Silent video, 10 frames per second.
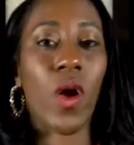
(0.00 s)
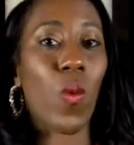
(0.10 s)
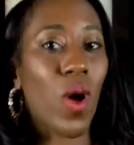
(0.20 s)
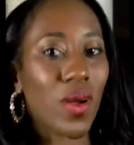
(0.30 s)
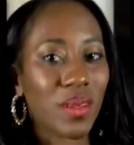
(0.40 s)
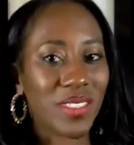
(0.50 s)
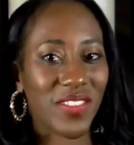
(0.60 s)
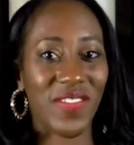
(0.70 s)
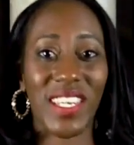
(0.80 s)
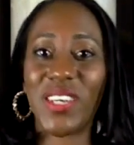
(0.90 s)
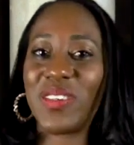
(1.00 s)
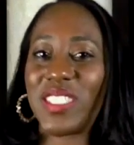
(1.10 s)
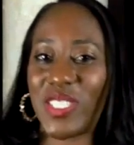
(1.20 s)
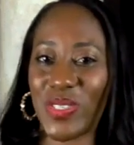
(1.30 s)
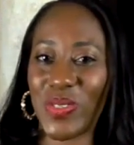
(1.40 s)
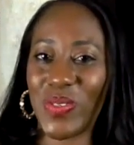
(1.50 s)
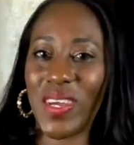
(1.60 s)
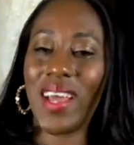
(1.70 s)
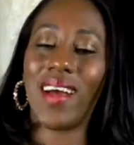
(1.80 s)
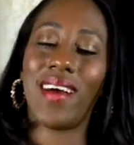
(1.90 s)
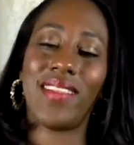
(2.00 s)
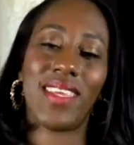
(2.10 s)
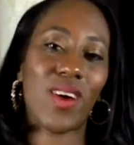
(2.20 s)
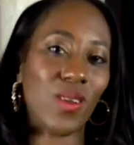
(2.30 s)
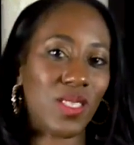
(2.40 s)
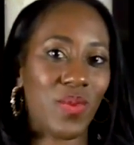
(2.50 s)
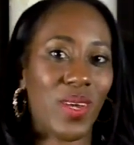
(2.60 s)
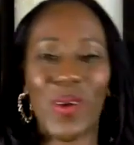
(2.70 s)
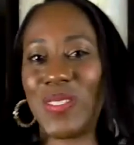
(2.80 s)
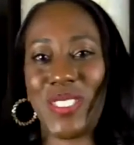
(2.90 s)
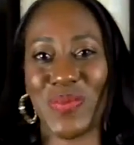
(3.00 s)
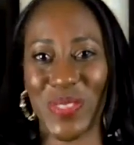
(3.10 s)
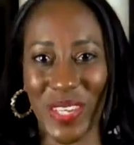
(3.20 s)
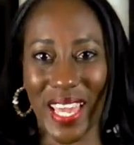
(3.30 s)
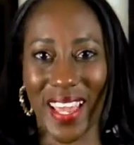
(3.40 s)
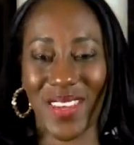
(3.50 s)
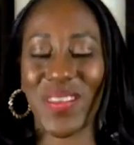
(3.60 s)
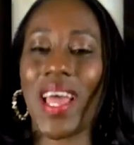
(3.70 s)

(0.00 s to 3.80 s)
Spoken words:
Welcome to video 2 of the Ultimate Coaching Bootcamp.